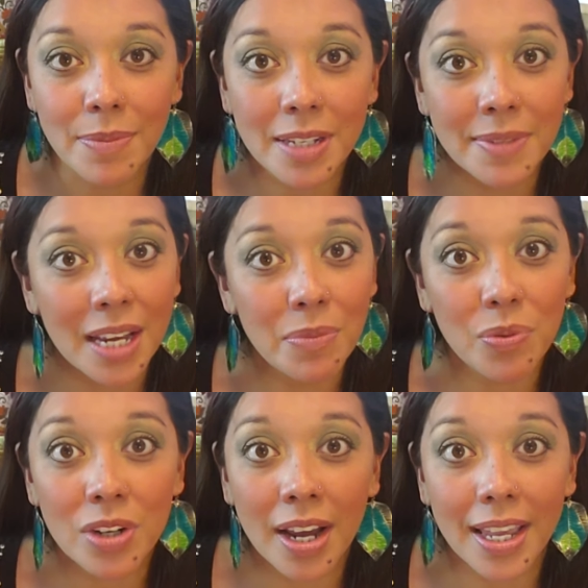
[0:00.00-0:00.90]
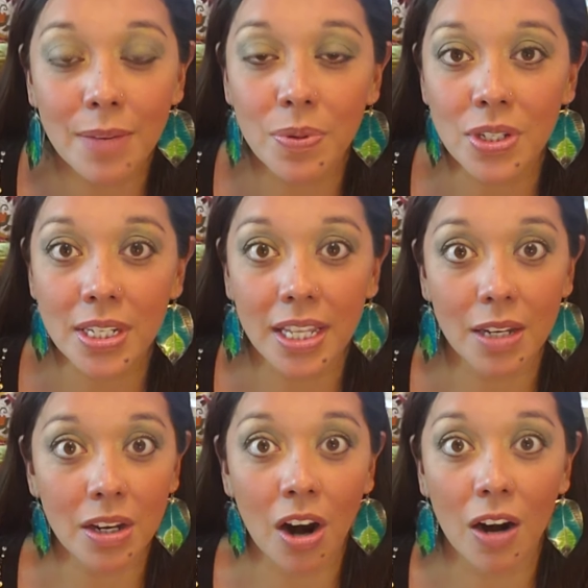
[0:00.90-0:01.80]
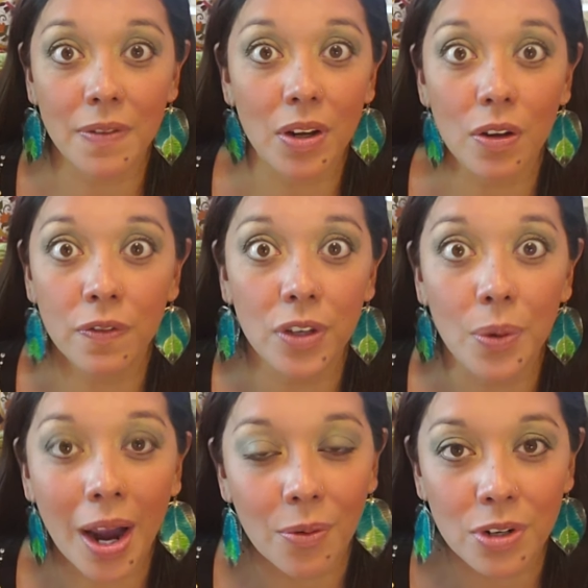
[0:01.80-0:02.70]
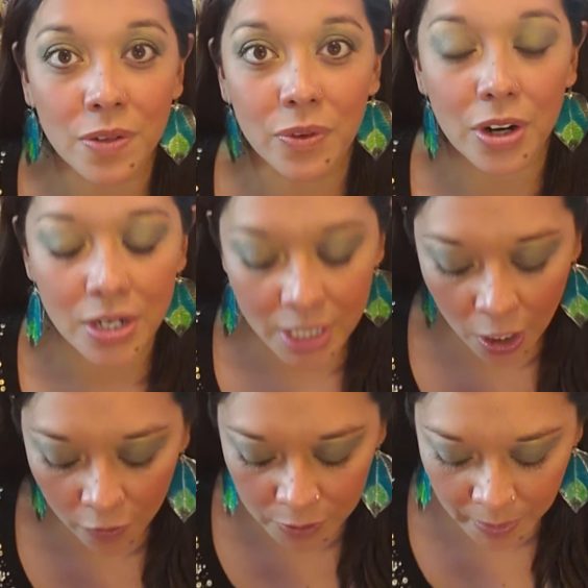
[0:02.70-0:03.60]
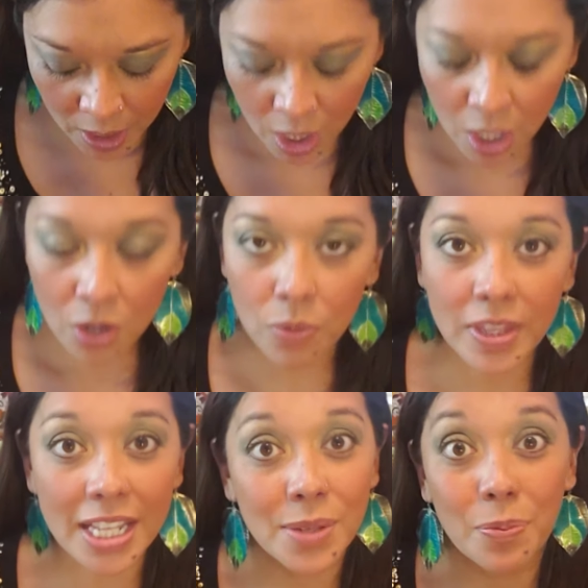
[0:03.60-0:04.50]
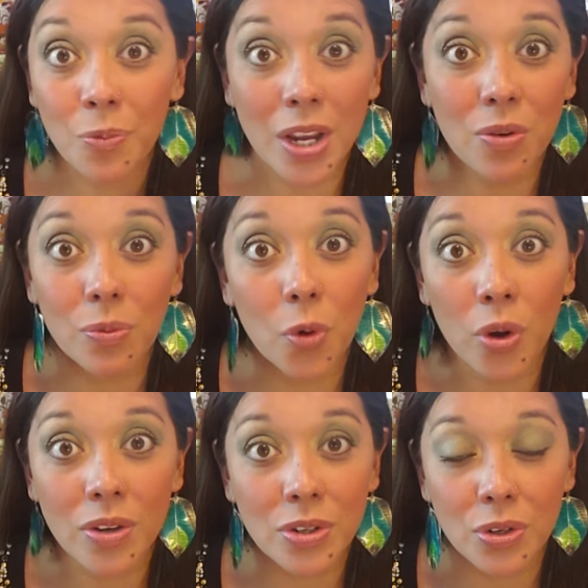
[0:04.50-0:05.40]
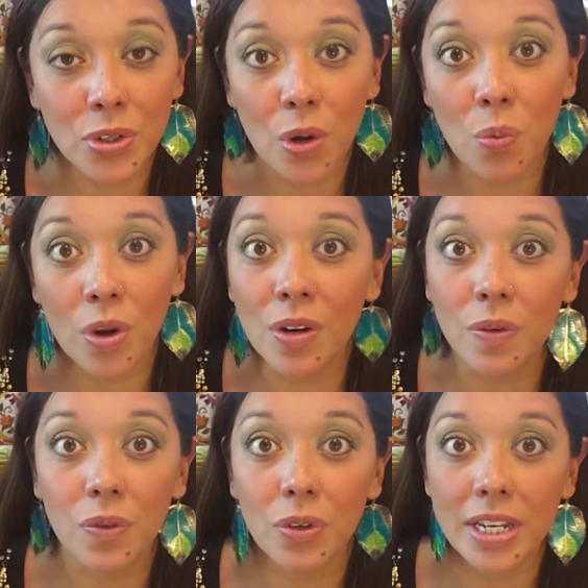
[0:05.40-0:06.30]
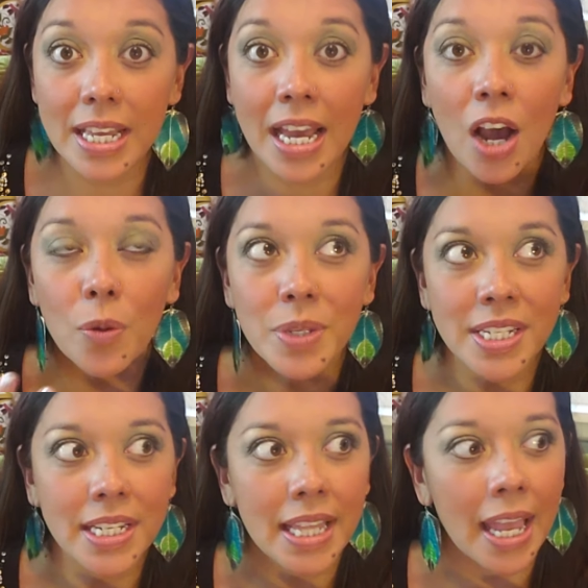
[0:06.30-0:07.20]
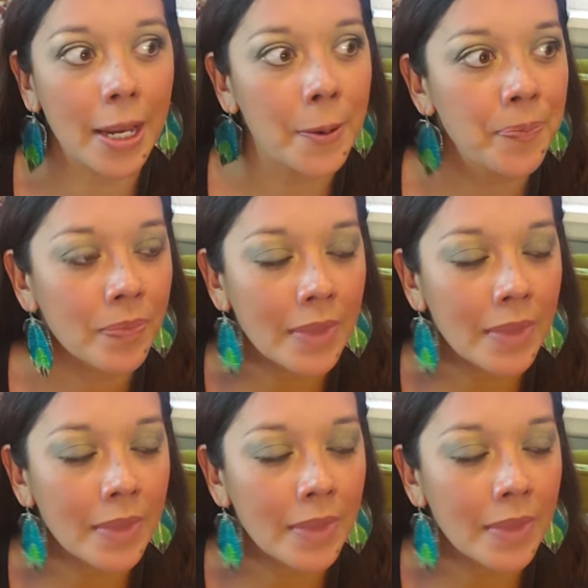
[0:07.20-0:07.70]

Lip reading: Sometimes we're not able to like carve out a few hours for ourselves, but that's why oils are so wonderful. It helps to like